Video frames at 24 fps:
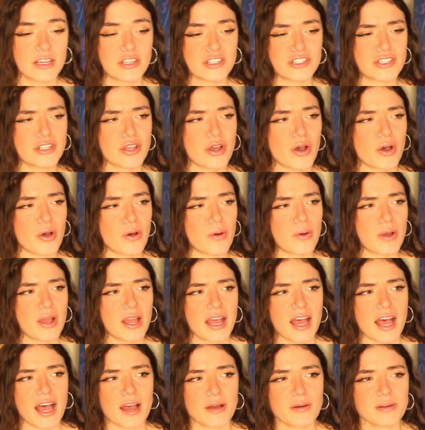So
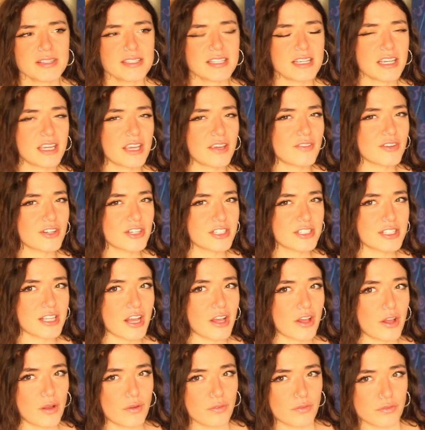I would say give
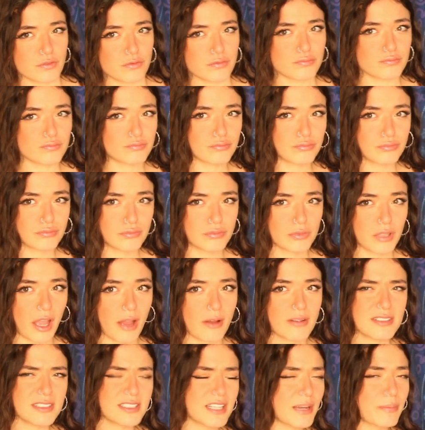yourself,
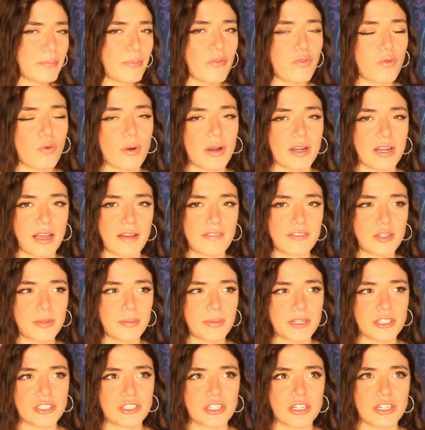I'll take before and after
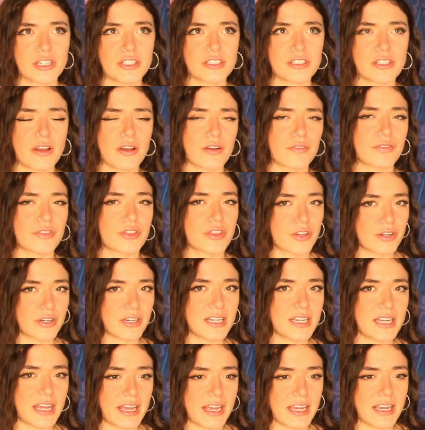pictures of
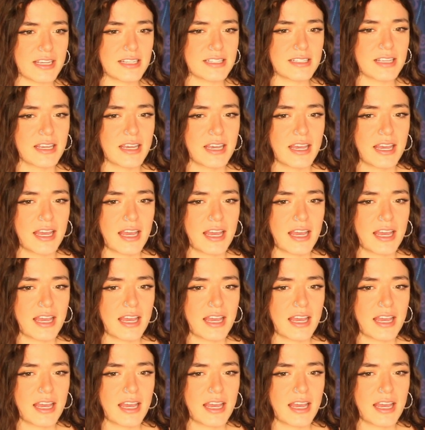thirty days.